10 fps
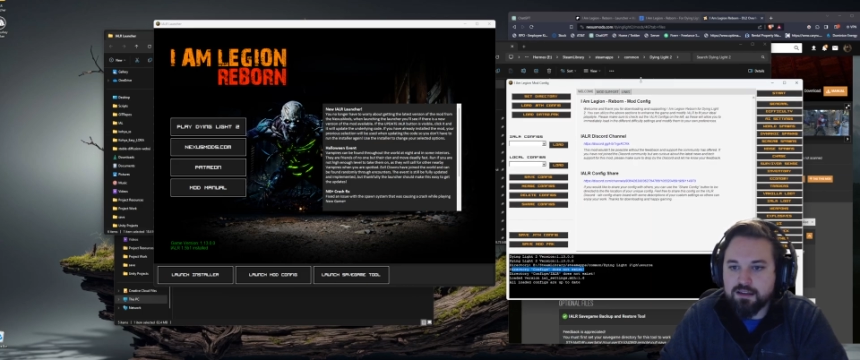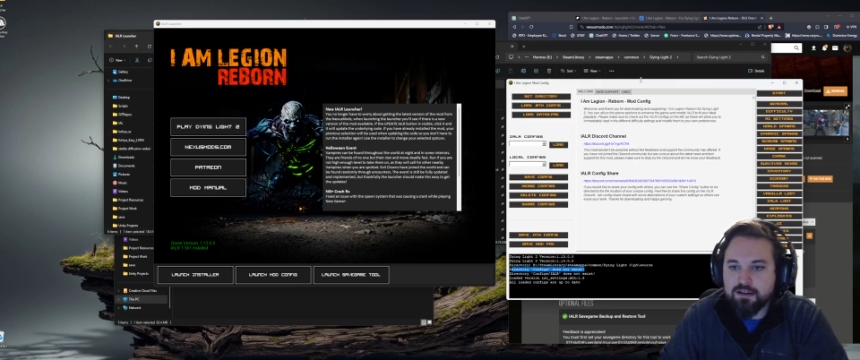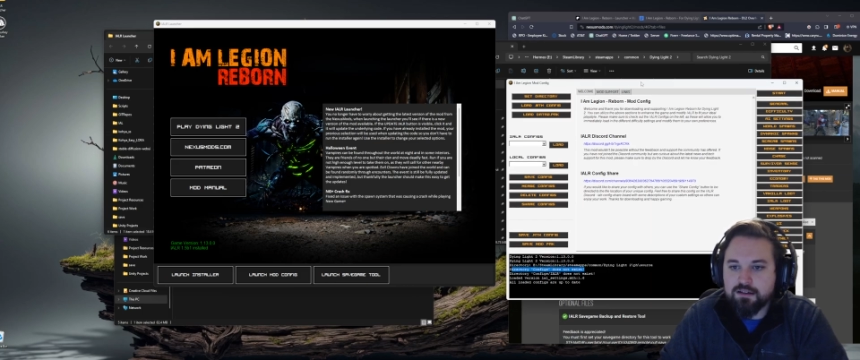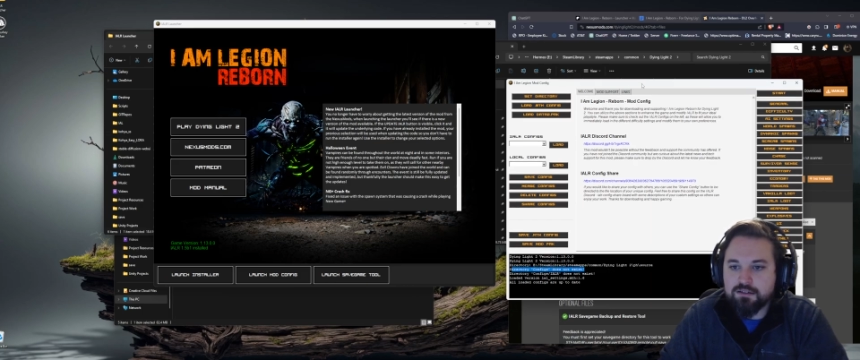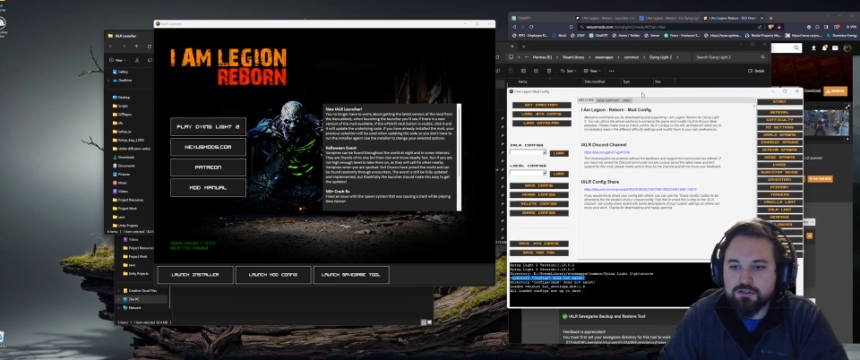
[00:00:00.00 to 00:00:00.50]

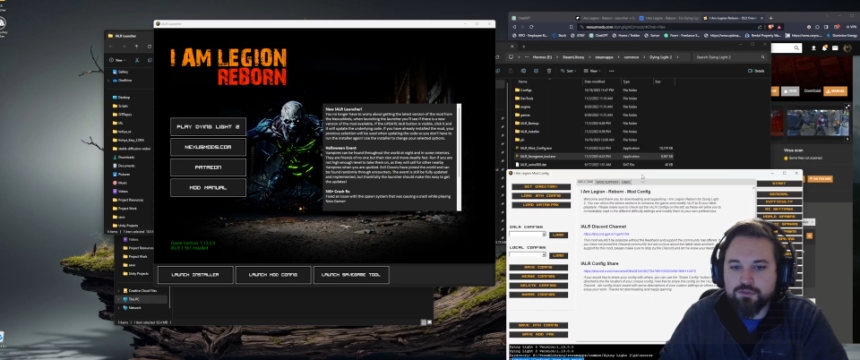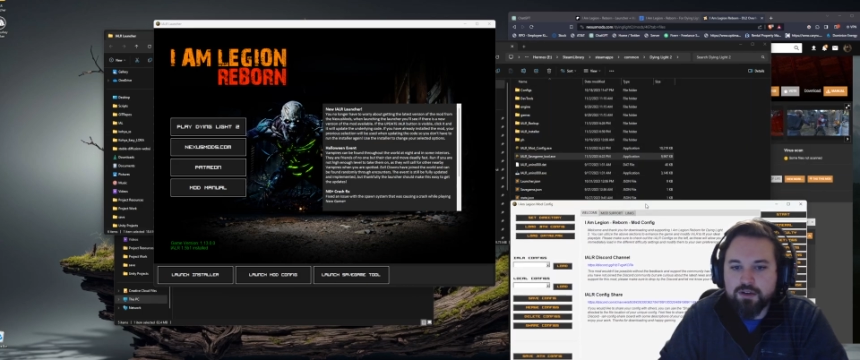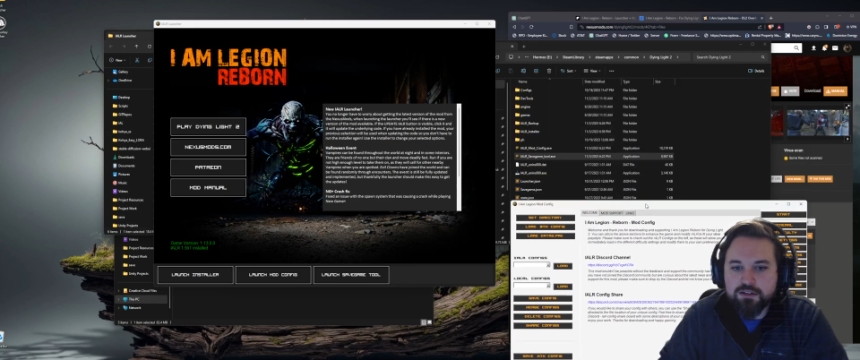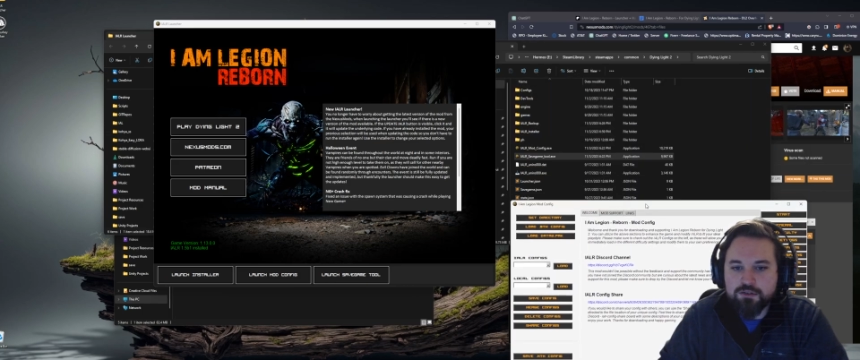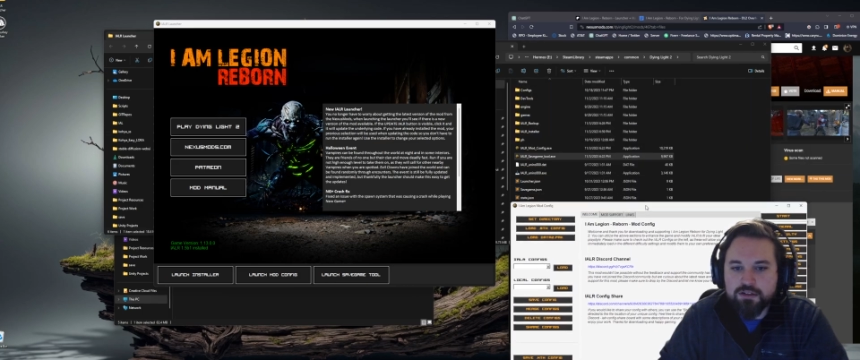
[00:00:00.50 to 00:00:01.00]

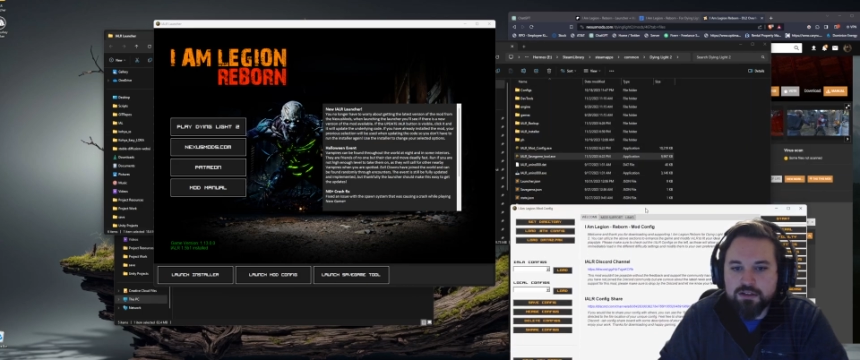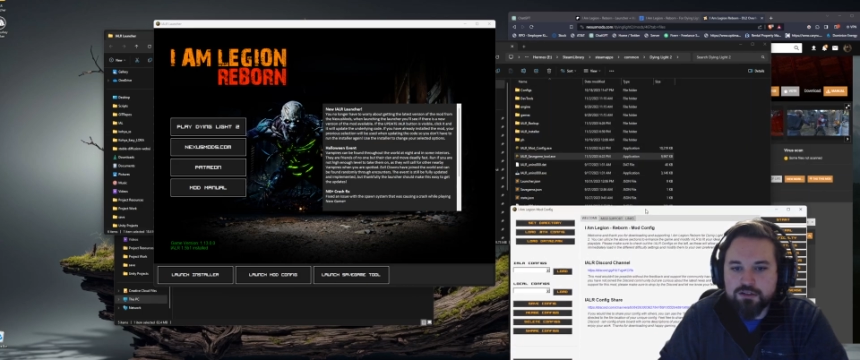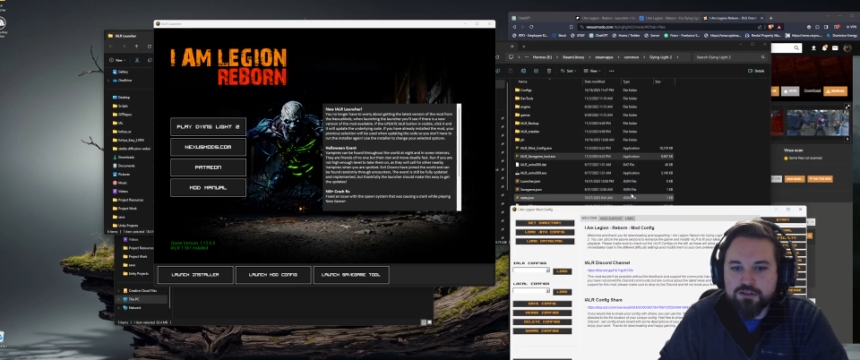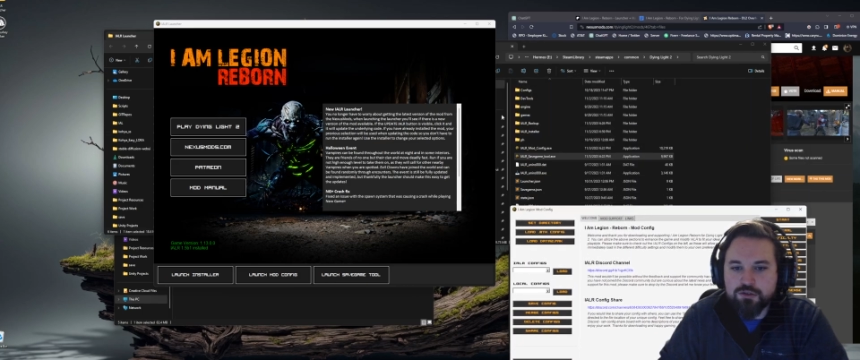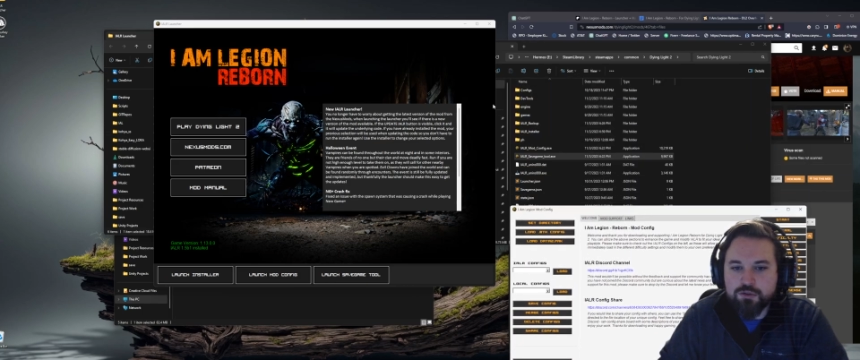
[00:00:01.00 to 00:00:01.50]
directory
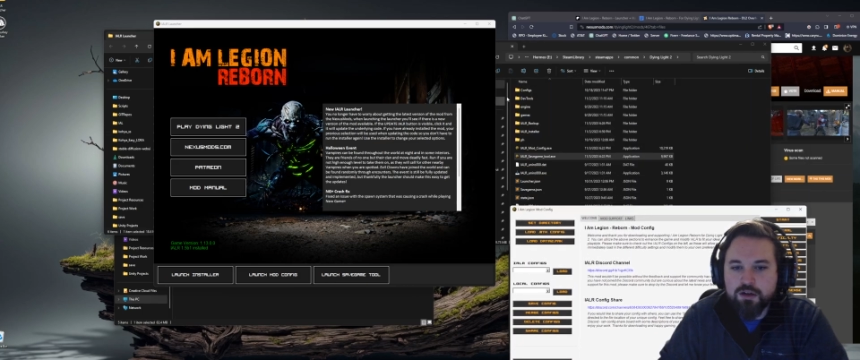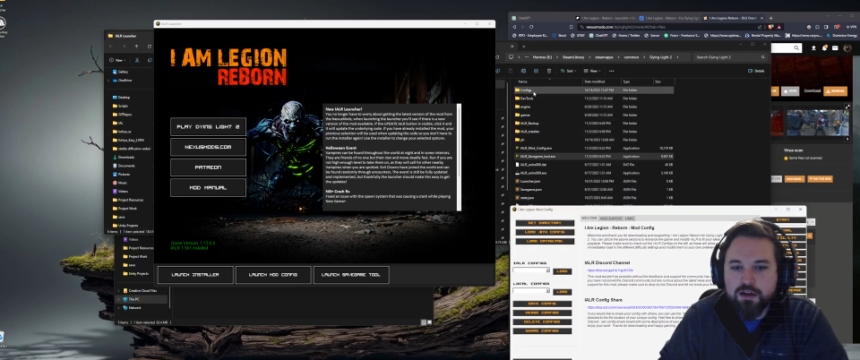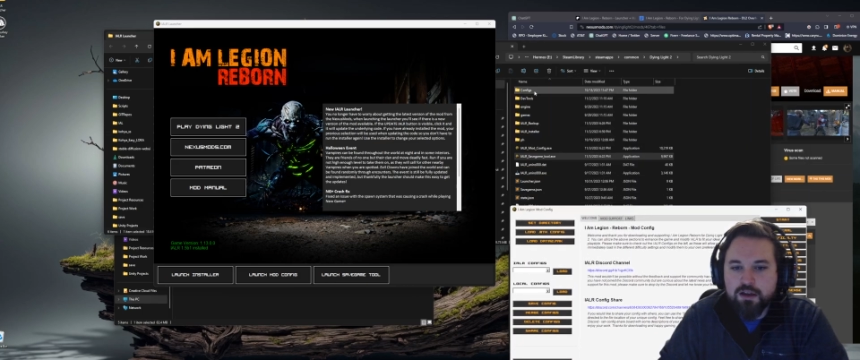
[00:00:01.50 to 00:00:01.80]
issue.